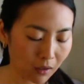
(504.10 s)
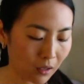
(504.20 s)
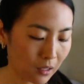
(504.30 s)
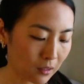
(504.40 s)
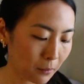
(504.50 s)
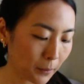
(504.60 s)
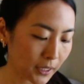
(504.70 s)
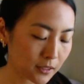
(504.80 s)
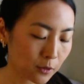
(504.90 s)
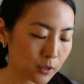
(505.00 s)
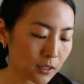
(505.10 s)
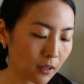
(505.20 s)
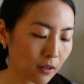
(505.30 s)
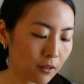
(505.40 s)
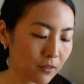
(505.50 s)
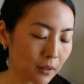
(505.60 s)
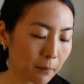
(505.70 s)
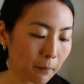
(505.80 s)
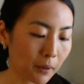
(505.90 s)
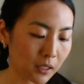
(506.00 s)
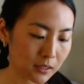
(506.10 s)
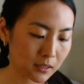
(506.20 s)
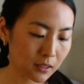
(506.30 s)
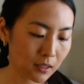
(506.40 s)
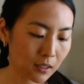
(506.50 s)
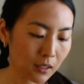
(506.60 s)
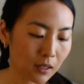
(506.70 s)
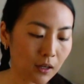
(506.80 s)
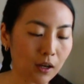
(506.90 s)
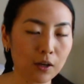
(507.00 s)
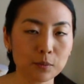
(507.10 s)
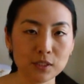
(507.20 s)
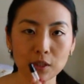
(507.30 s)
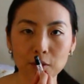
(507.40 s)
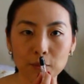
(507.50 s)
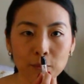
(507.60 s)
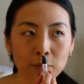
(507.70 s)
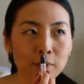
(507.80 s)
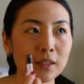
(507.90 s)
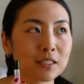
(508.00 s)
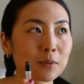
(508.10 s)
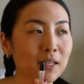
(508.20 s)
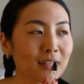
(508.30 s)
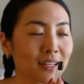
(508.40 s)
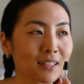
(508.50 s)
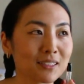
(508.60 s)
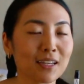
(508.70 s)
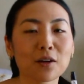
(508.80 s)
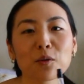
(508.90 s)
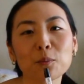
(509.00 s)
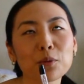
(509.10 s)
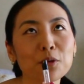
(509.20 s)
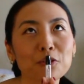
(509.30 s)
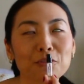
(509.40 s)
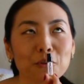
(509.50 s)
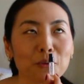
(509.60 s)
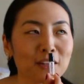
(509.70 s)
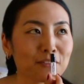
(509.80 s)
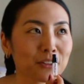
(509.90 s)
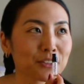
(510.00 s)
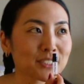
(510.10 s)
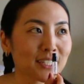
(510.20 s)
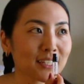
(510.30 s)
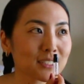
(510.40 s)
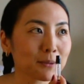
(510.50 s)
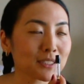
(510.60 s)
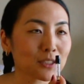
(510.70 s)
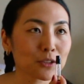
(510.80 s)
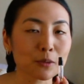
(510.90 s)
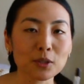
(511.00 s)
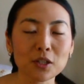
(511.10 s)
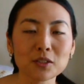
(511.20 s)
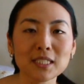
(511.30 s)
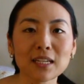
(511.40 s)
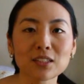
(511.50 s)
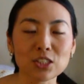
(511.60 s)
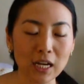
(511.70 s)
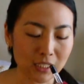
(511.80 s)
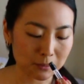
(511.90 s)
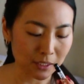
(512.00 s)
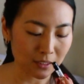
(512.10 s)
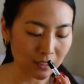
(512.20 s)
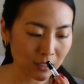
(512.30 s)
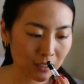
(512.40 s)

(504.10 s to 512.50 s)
and the base notes of musk. So this one is like a beautiful white floral scent. It smells like tuberose and jasmine.